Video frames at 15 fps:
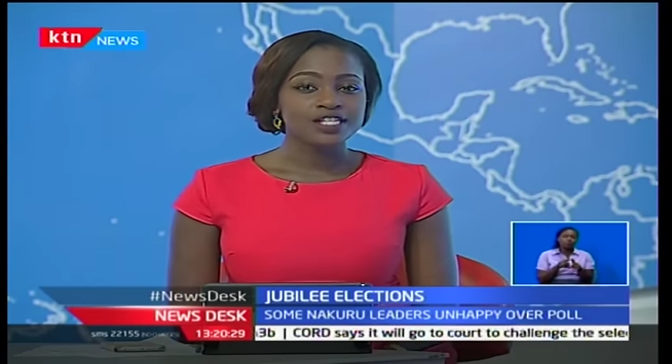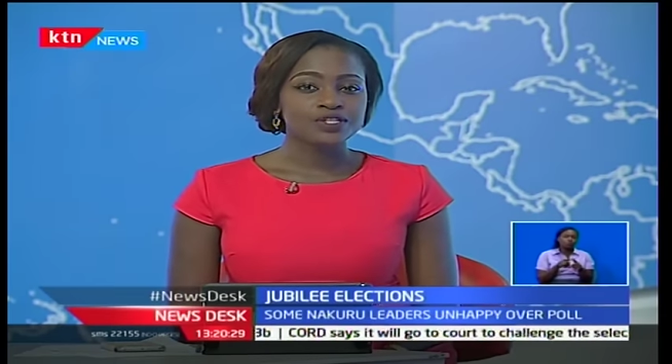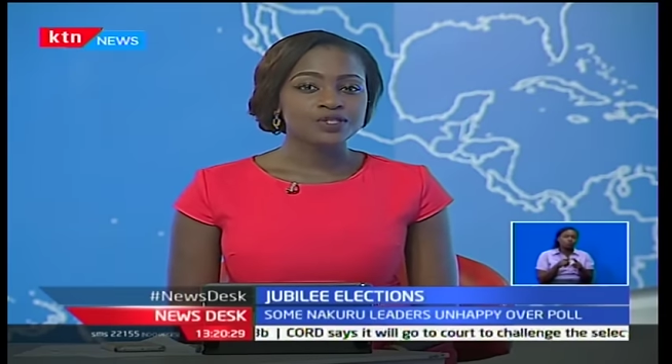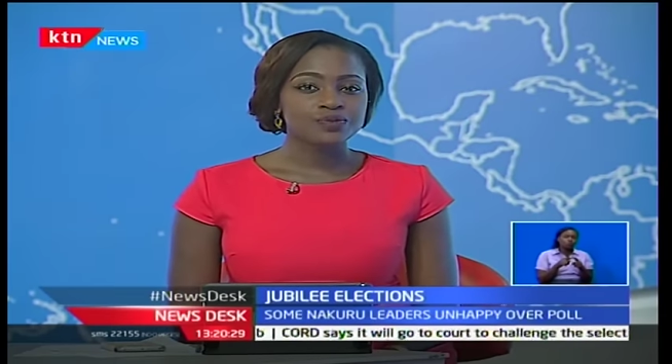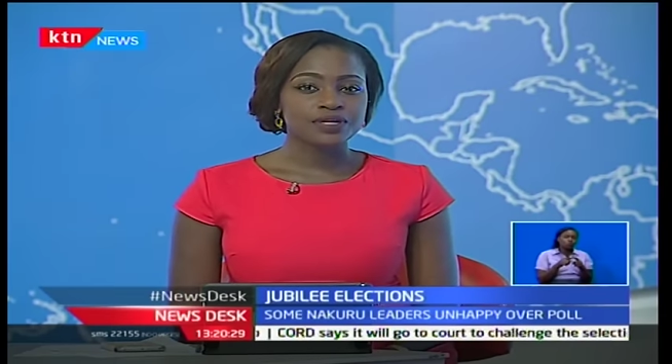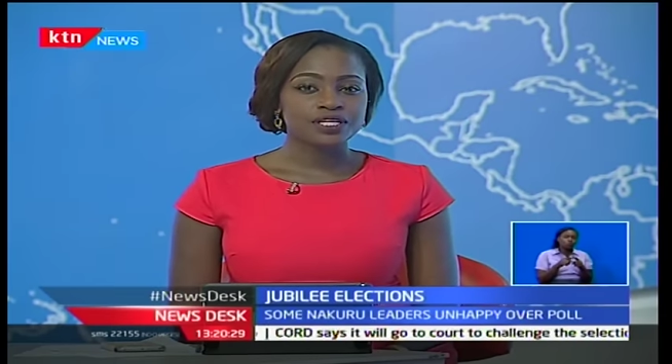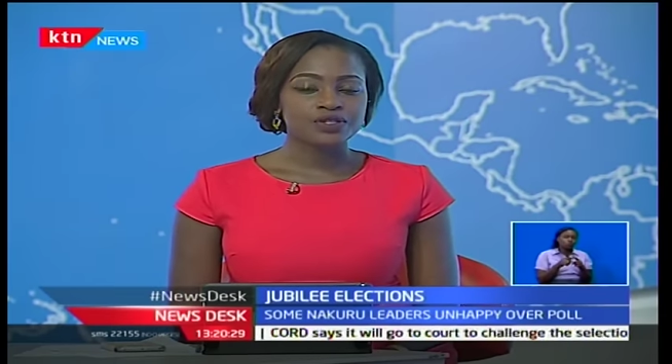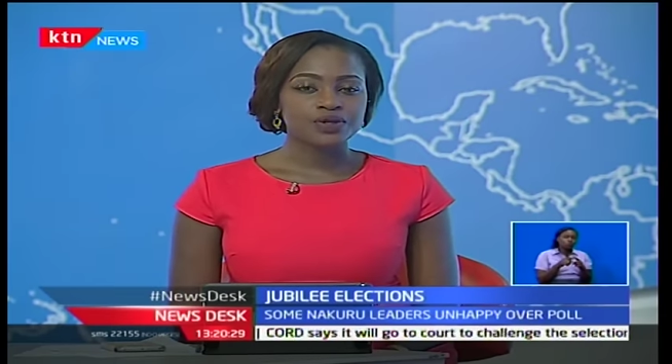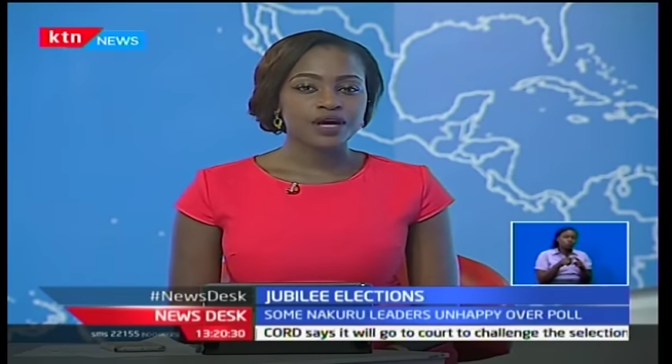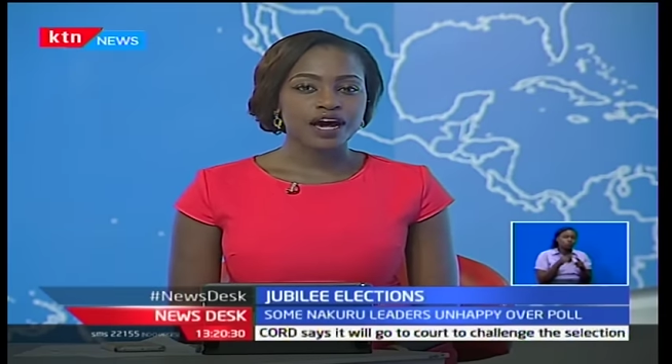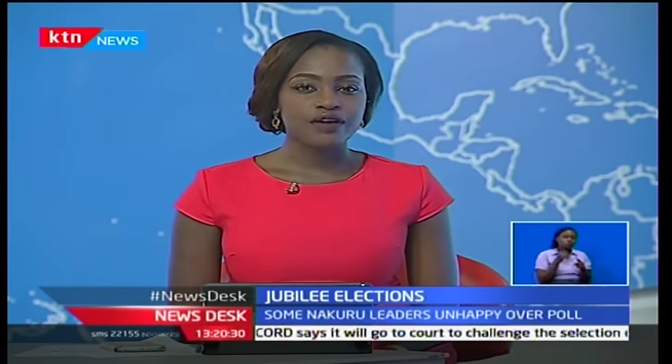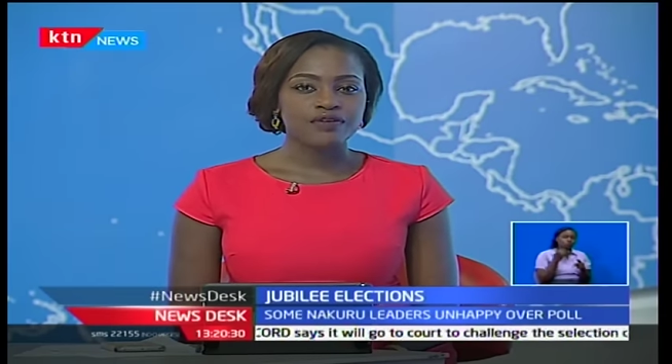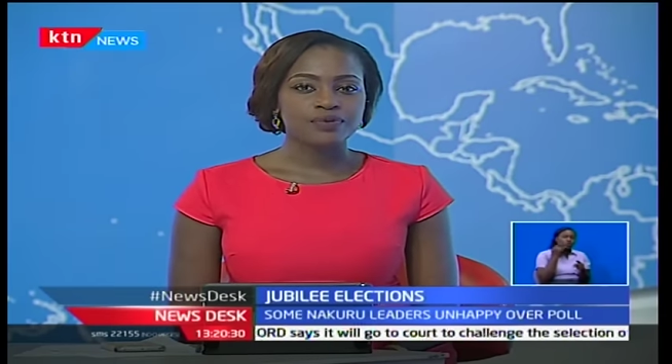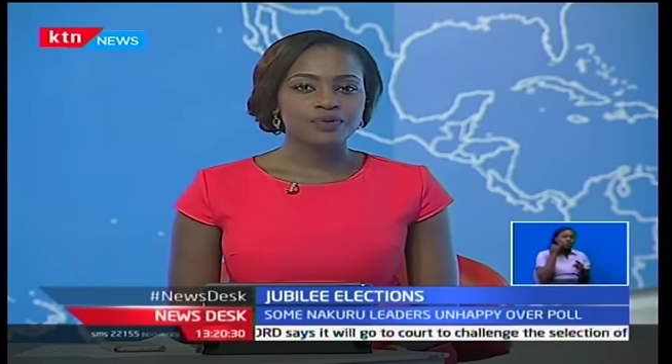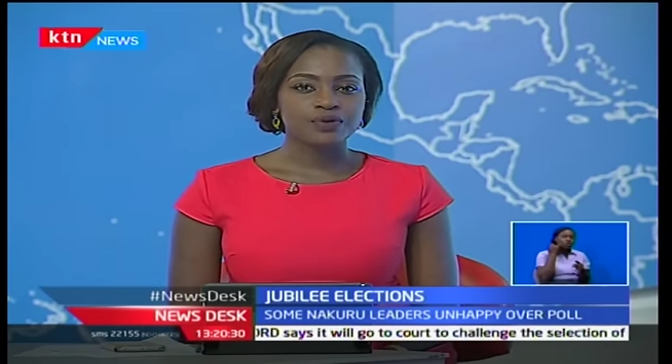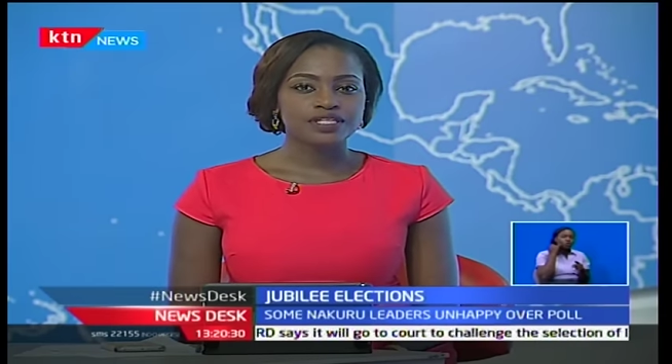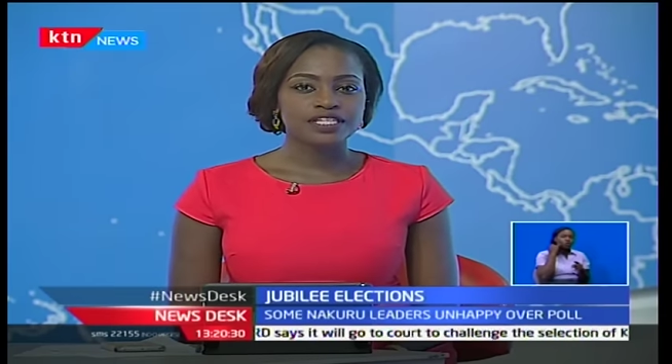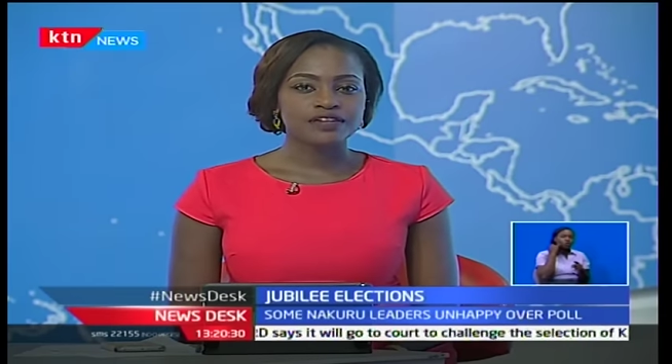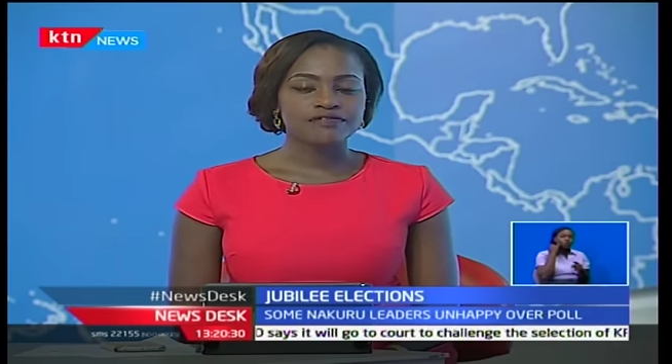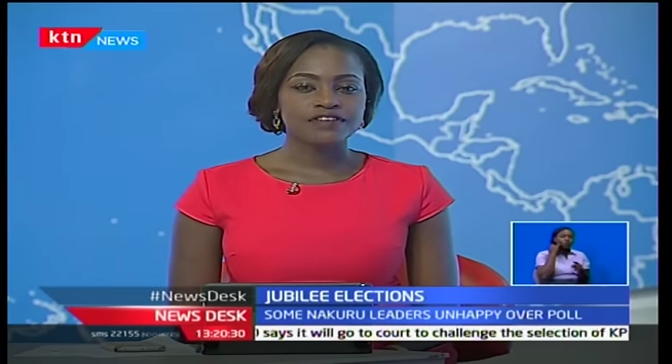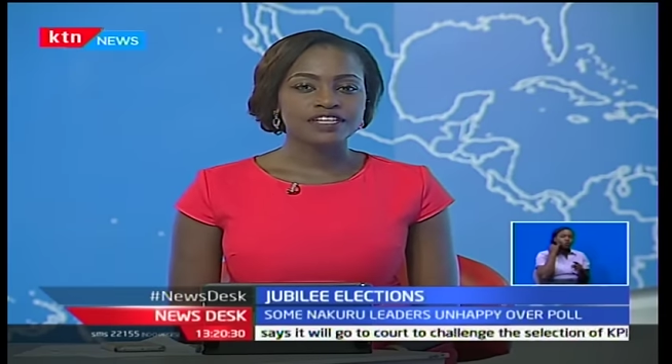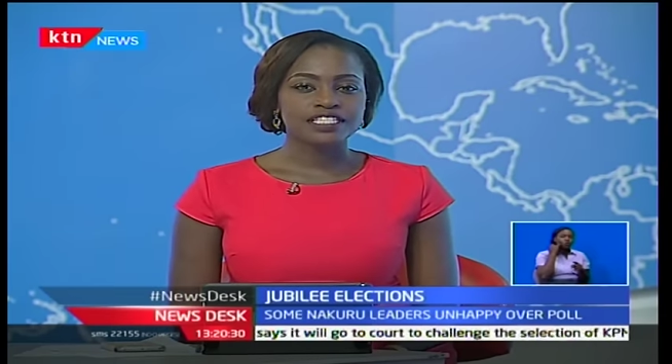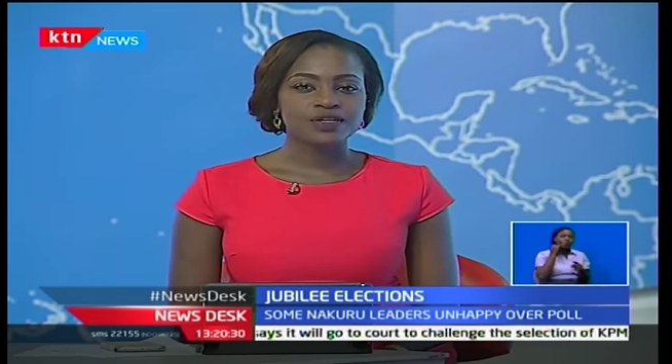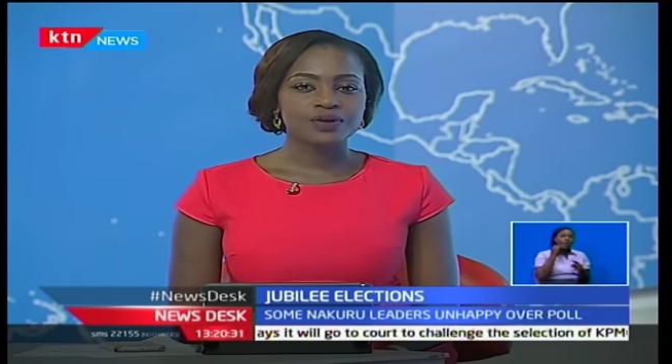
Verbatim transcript: to speak to our reporter Victor